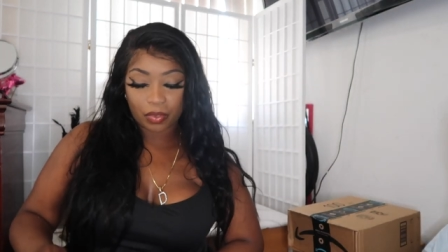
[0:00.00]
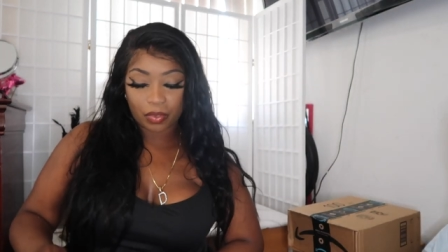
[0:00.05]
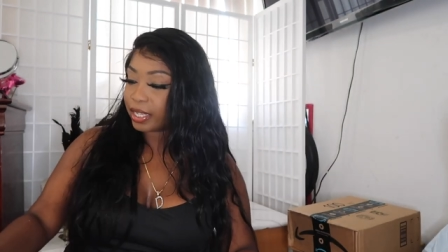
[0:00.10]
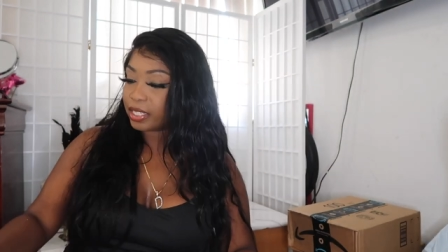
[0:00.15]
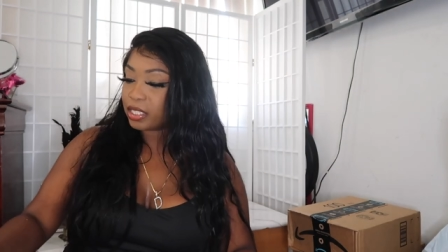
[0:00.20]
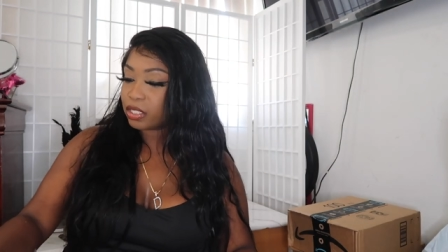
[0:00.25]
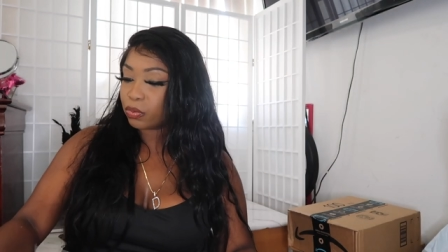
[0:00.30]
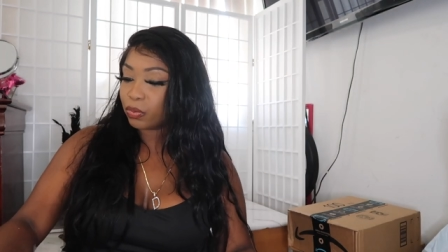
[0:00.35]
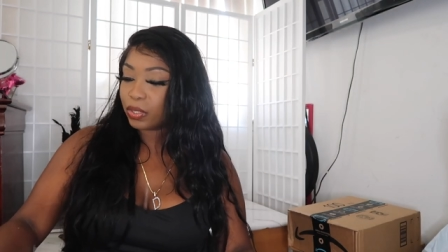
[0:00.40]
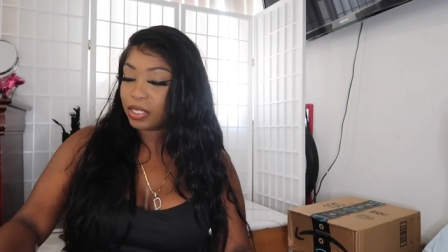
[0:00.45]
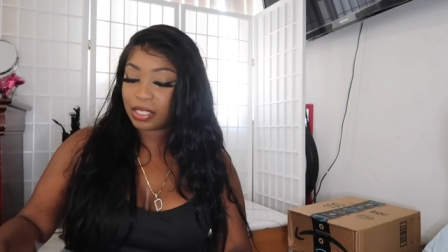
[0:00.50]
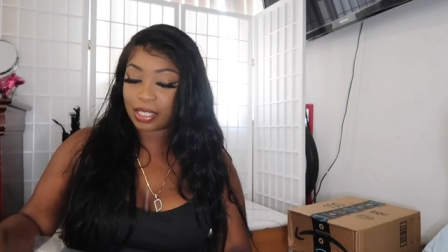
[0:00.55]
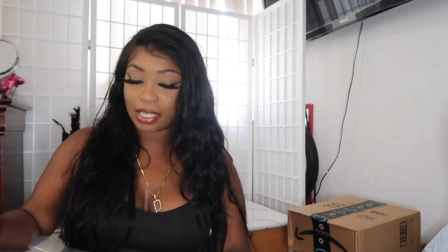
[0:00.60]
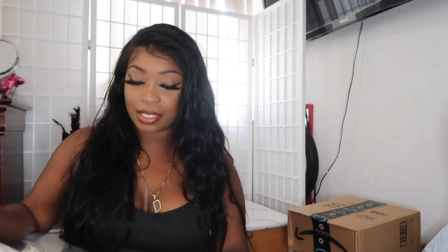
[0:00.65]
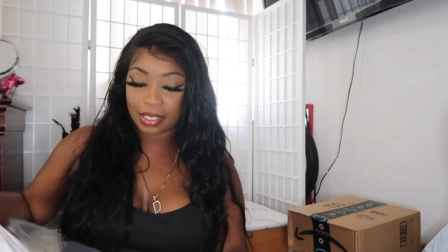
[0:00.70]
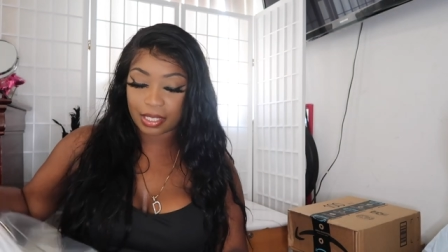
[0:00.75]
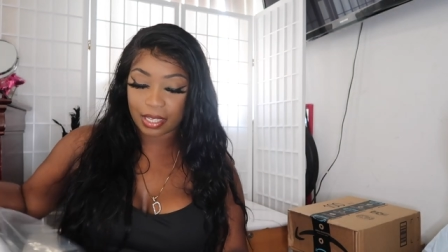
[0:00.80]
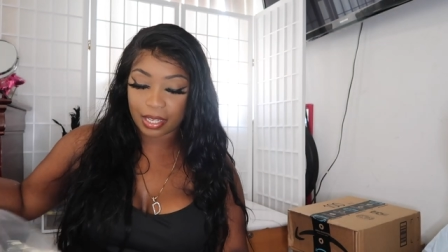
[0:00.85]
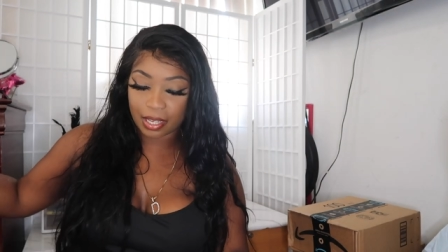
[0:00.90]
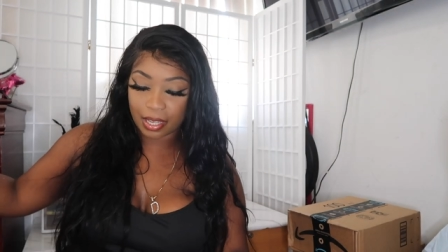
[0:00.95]
Guess once I
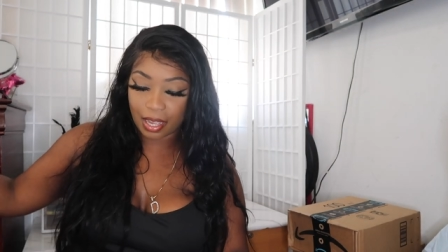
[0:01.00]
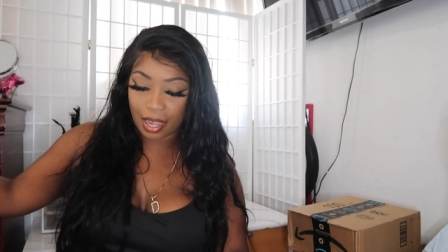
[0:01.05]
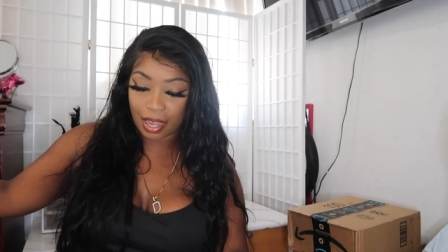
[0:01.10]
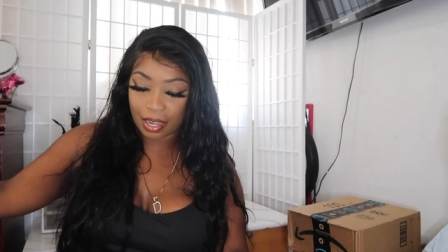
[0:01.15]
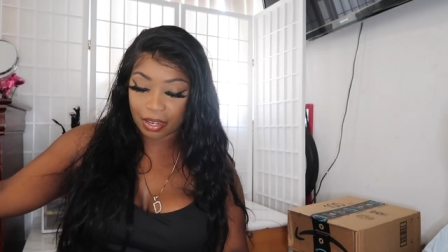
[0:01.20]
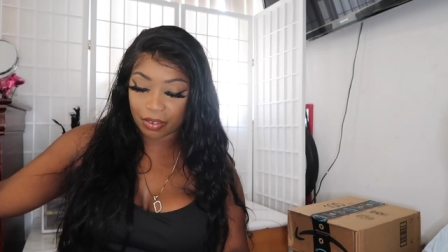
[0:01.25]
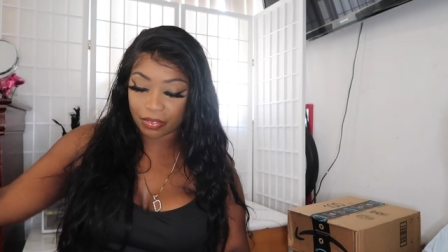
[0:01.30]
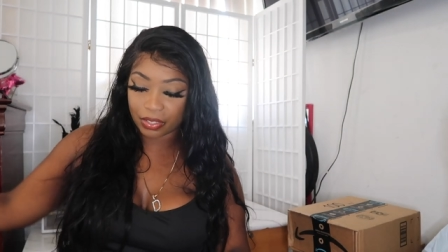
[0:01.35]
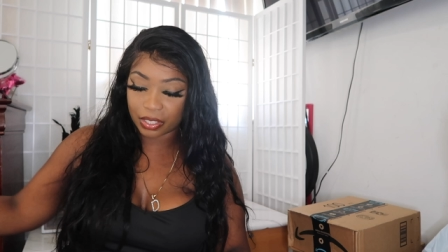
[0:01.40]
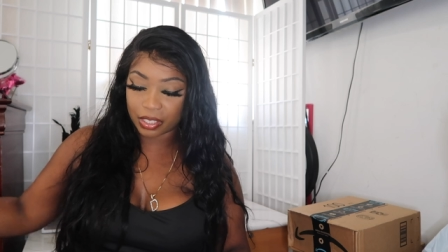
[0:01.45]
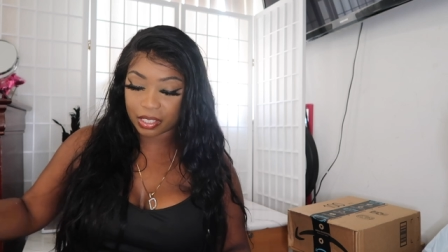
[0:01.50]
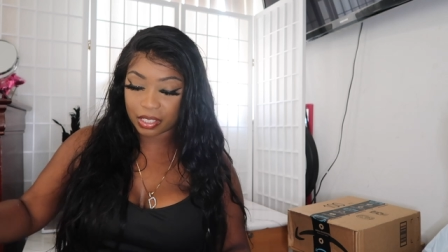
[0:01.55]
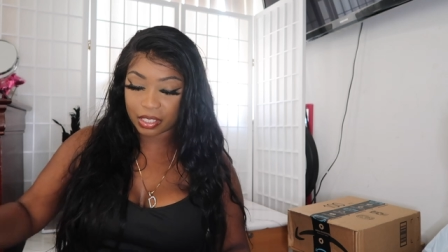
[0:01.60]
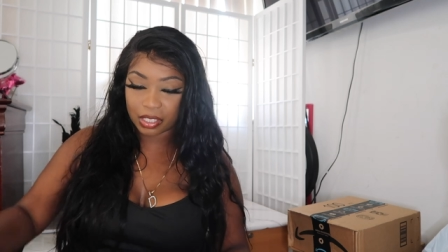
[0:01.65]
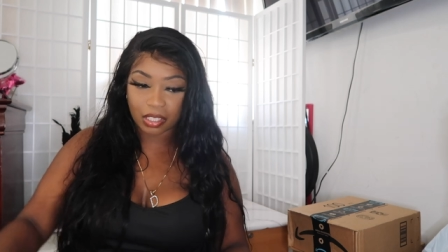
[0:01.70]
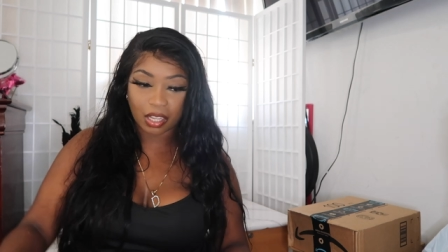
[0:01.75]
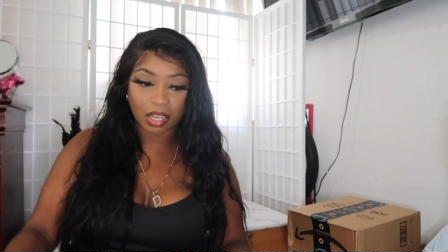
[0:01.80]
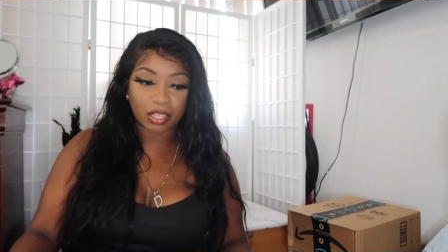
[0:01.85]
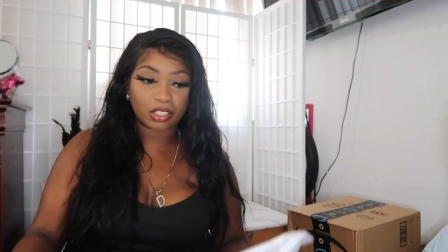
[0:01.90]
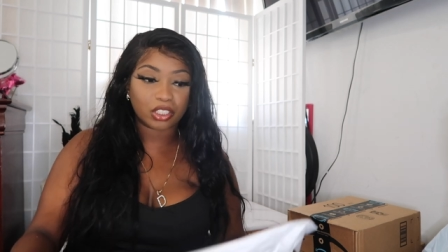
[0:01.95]
take it out of this
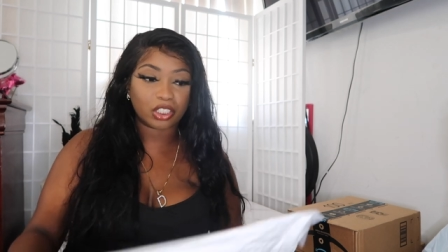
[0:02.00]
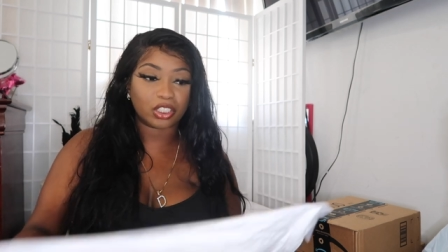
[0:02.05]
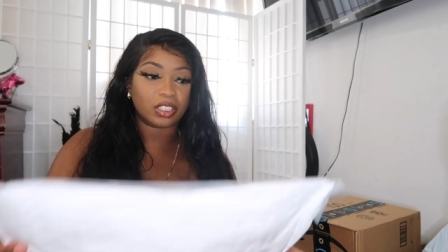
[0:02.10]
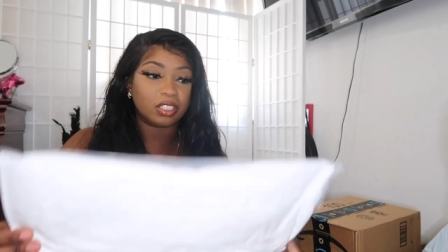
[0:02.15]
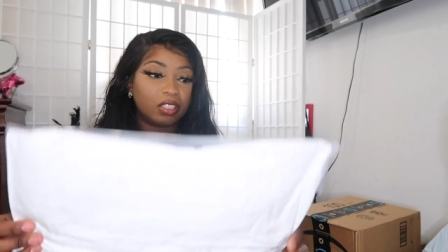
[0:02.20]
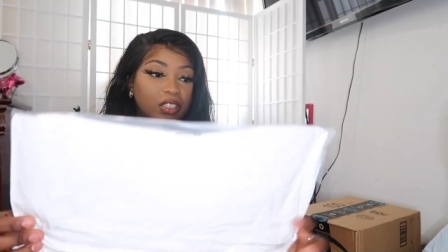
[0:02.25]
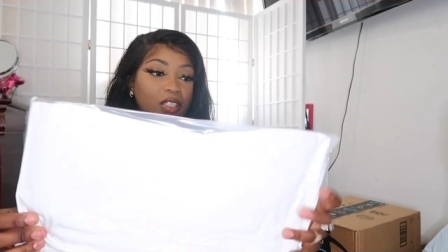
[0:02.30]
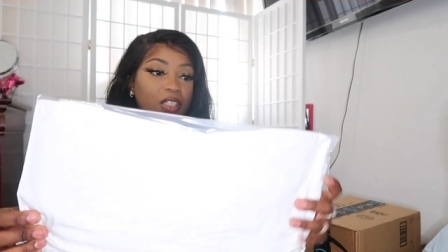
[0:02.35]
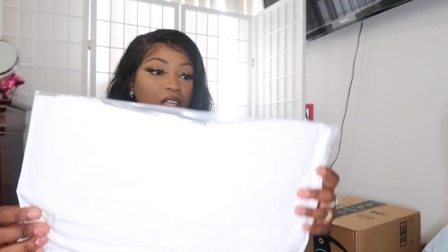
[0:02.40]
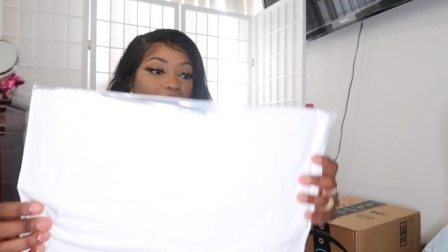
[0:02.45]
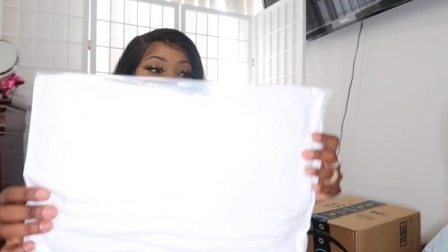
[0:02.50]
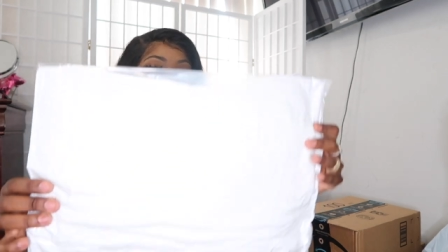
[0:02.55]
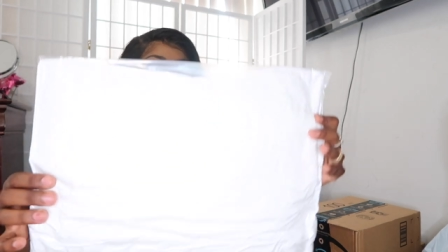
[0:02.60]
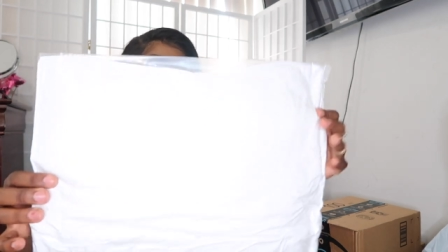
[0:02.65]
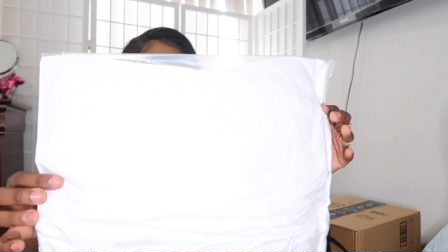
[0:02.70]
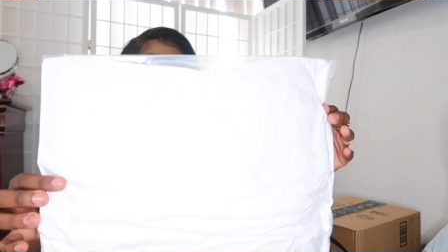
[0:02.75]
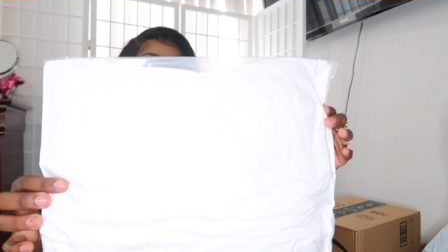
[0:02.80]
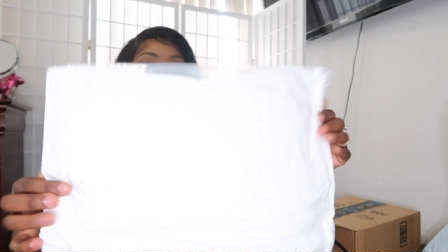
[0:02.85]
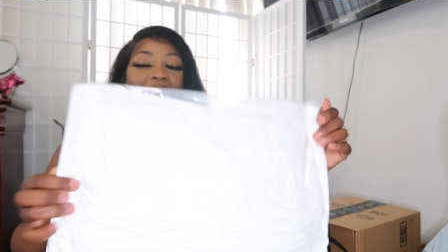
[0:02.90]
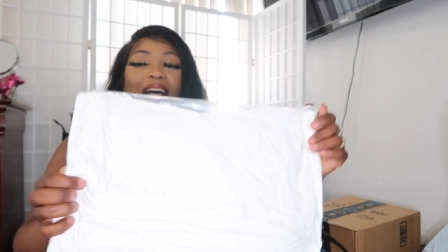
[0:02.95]
suction
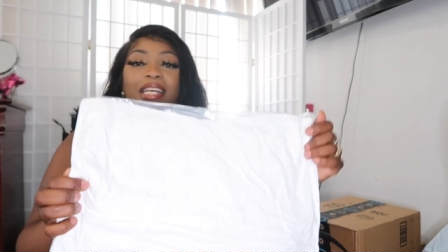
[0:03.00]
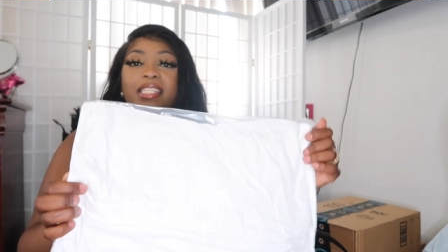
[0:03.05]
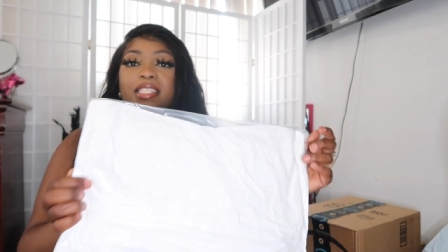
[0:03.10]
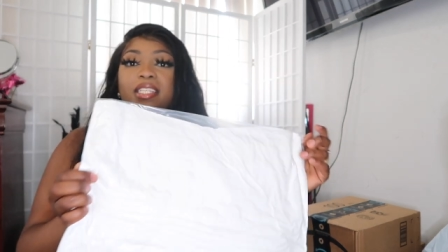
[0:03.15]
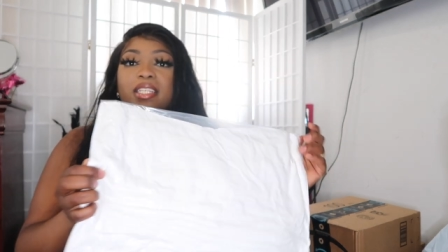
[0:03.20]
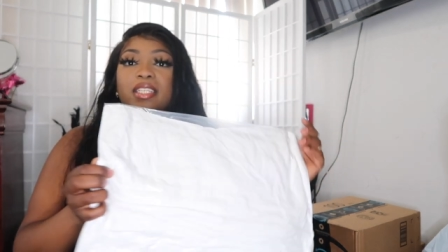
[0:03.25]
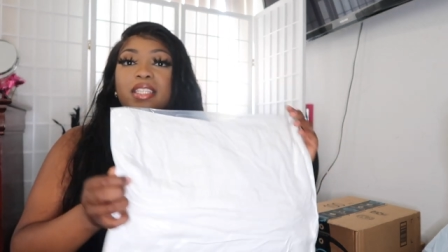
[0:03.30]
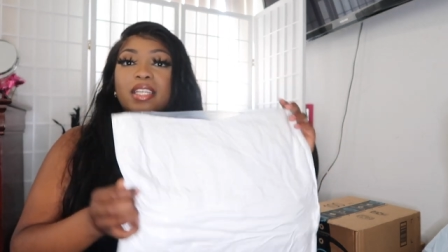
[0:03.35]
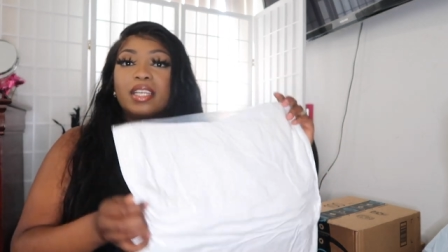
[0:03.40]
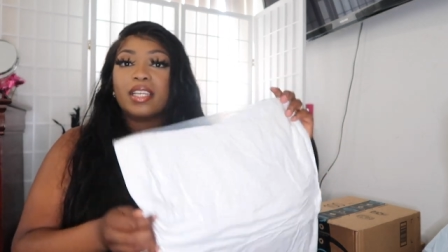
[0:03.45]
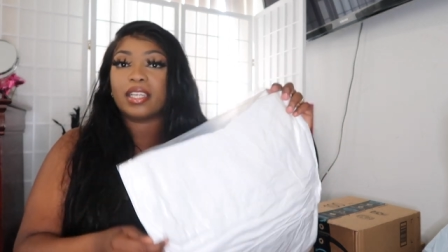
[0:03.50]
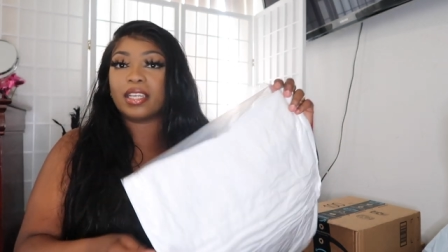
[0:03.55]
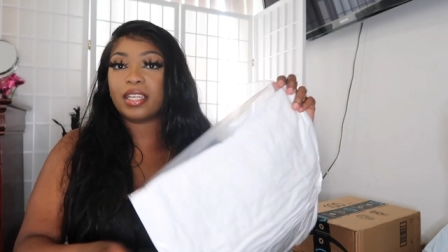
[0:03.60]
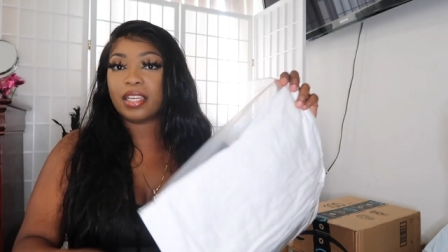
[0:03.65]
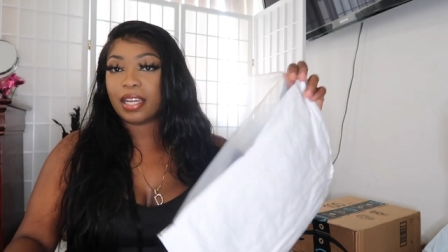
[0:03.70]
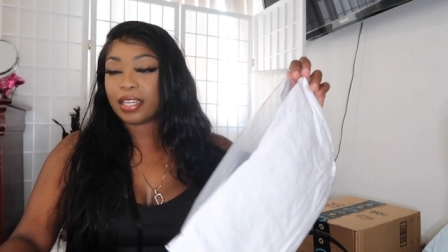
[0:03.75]
plastic thingy.